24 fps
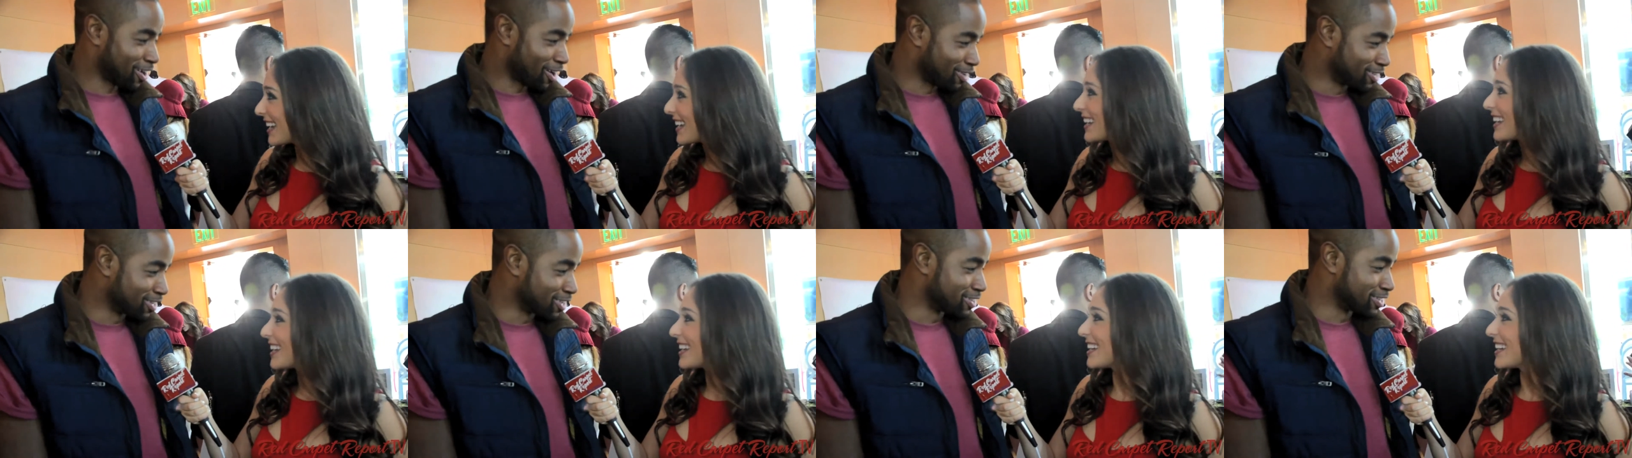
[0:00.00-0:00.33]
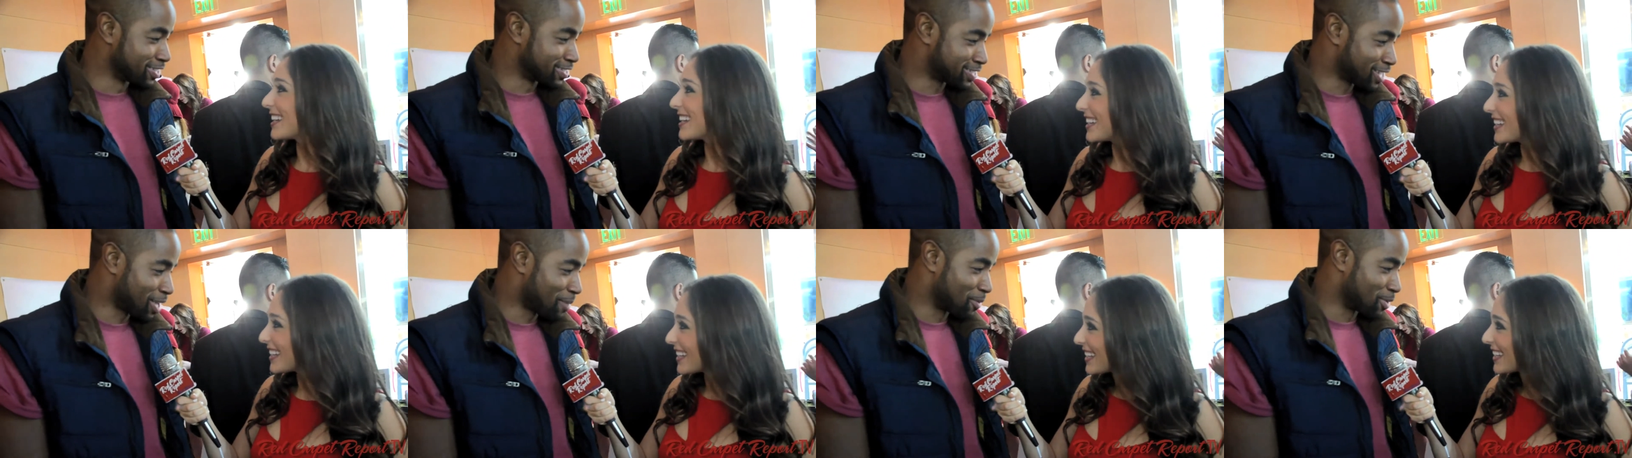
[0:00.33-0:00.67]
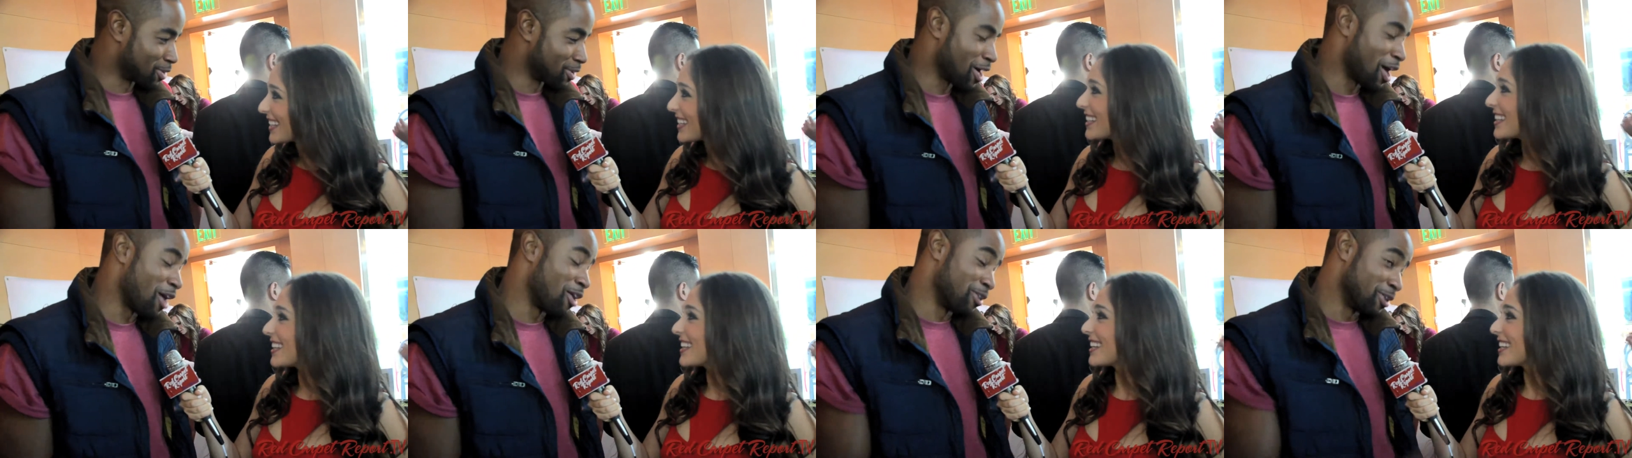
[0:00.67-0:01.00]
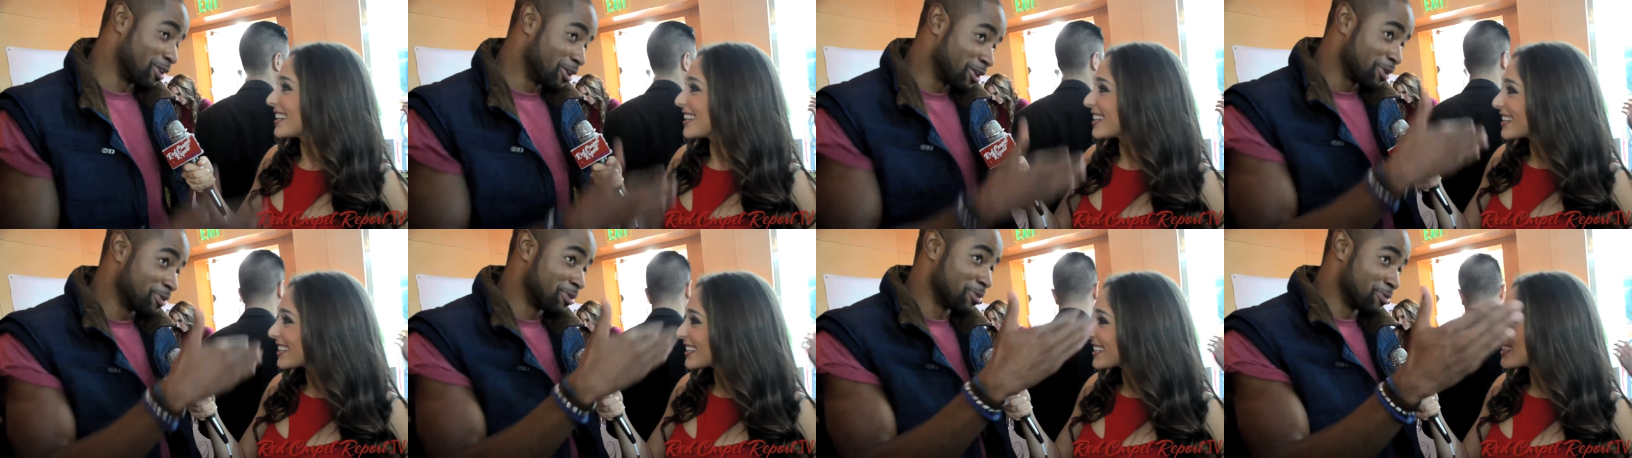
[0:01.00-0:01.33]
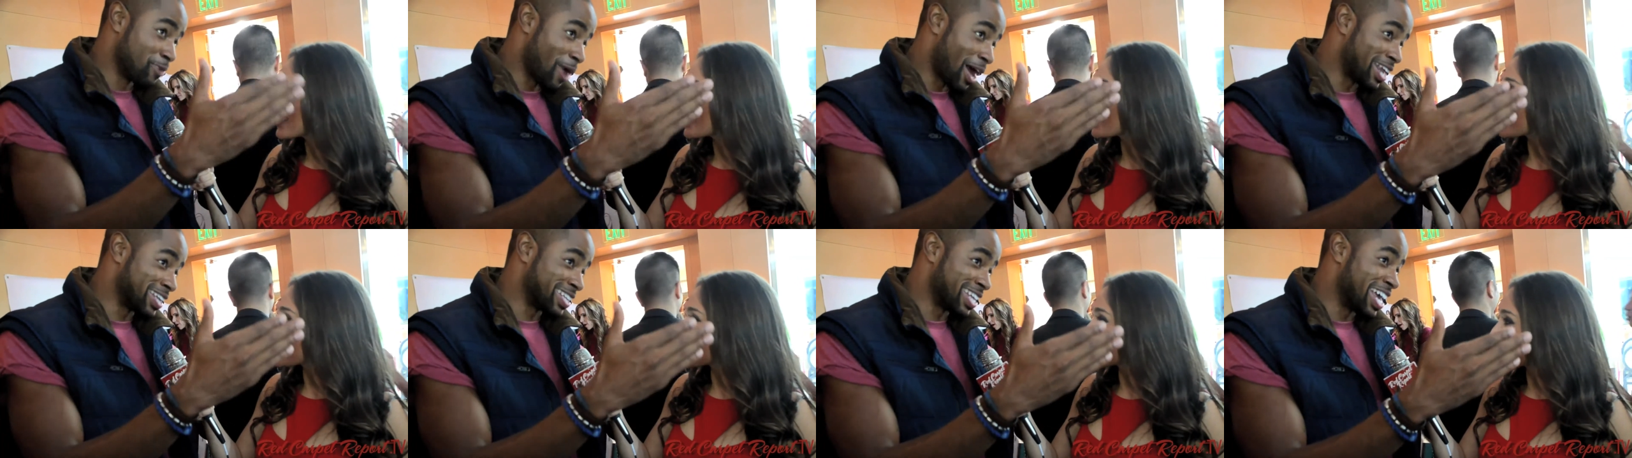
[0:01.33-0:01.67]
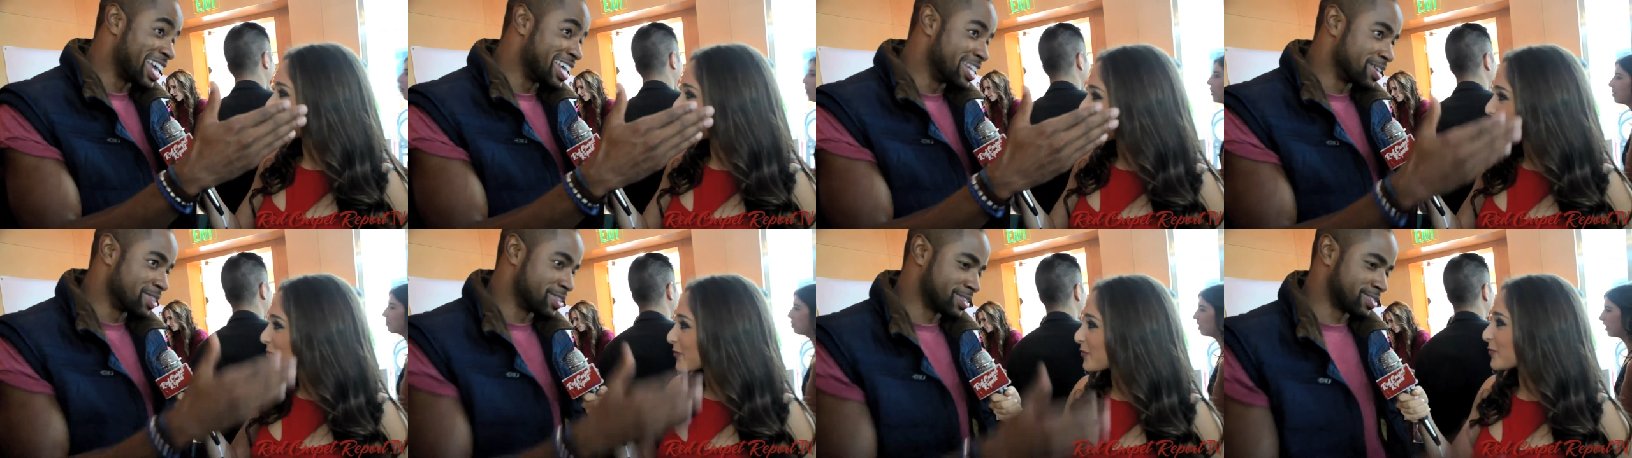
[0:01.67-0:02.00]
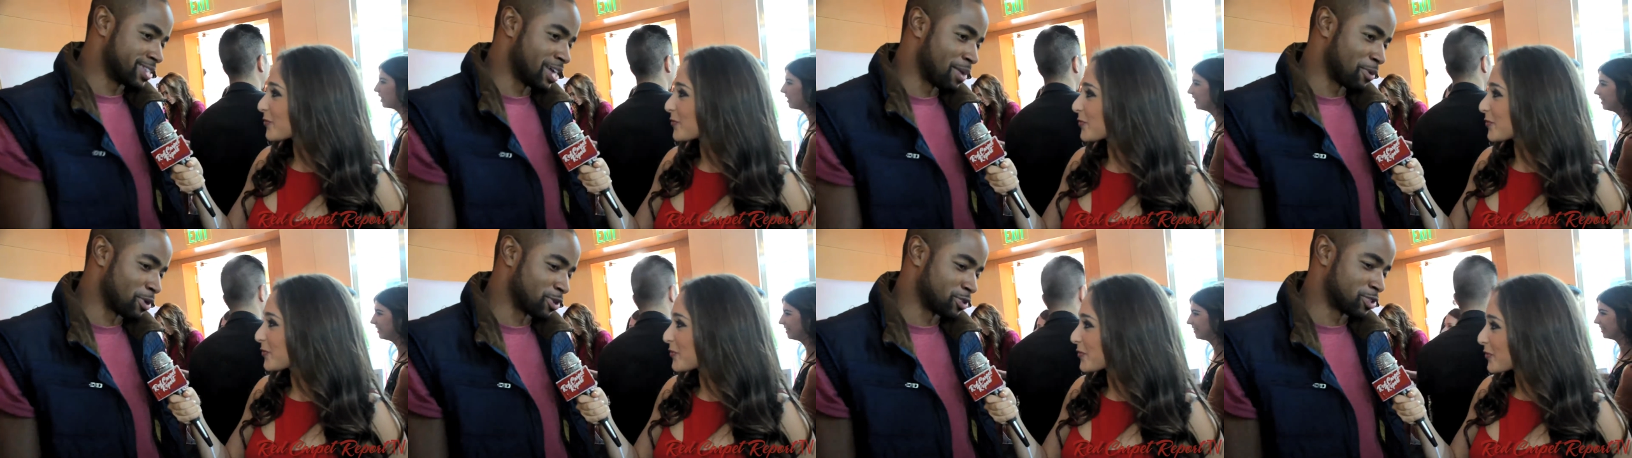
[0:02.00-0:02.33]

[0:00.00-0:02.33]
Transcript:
Speaker 1: earlier this summer, or right at the end of the summer.